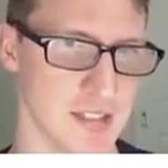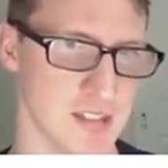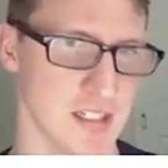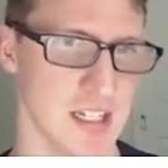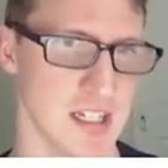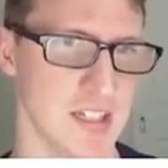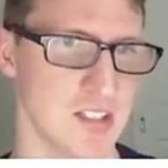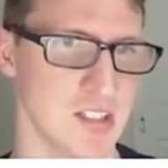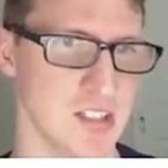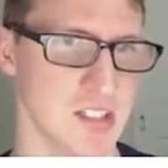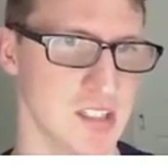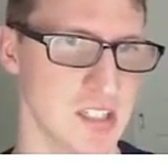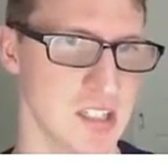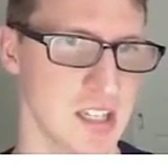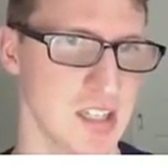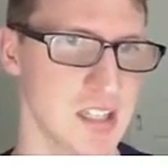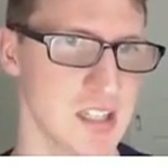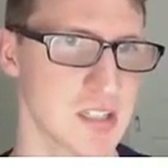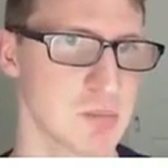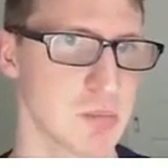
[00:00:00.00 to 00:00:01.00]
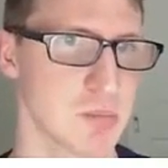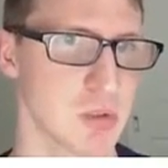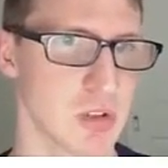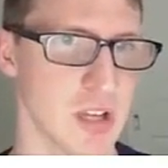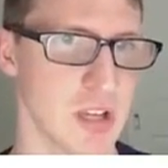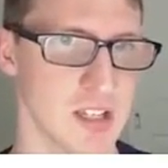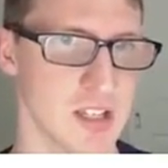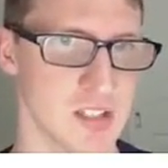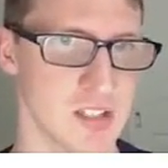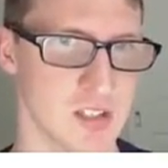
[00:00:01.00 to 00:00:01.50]
As you can see, this book
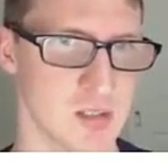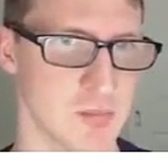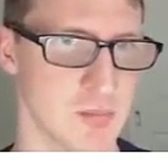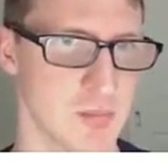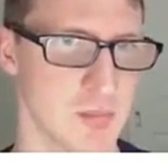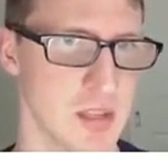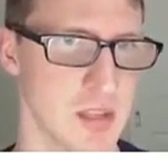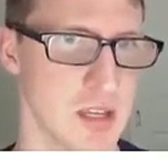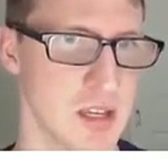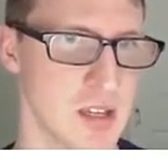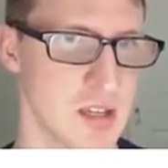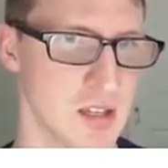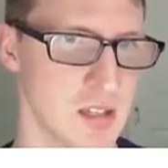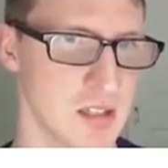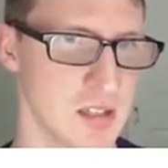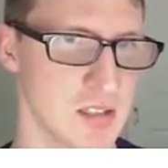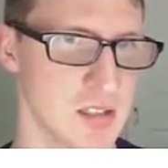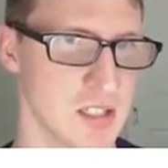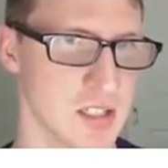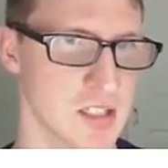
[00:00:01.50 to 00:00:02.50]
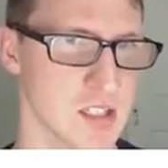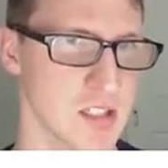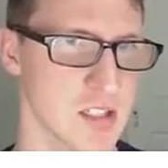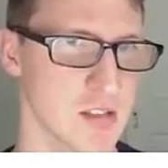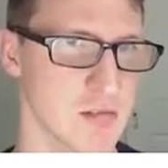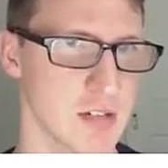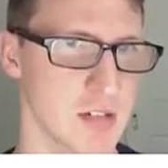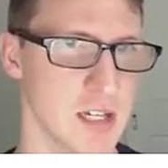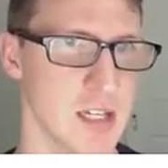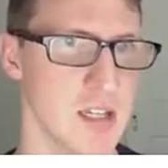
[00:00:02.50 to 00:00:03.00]
has
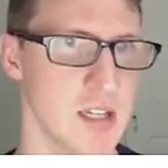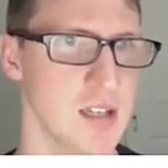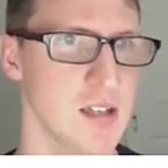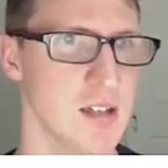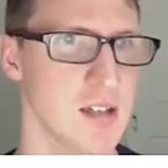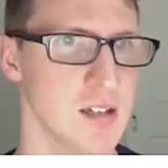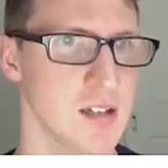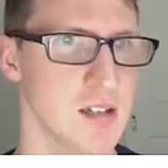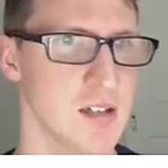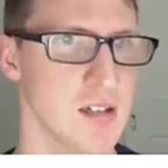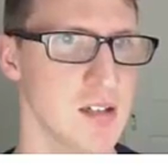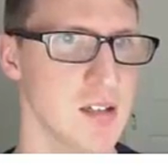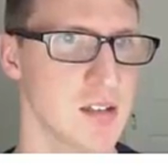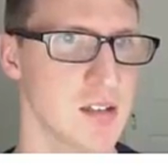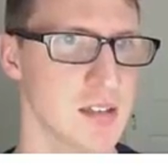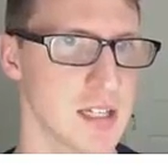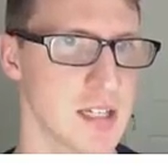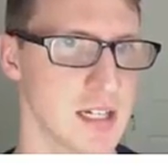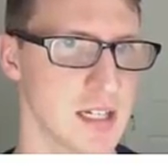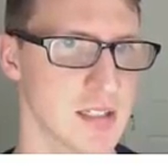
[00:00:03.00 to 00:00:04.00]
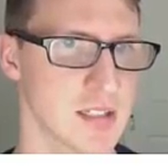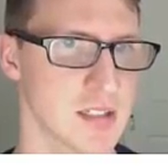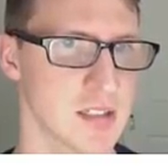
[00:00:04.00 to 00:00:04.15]
63,000,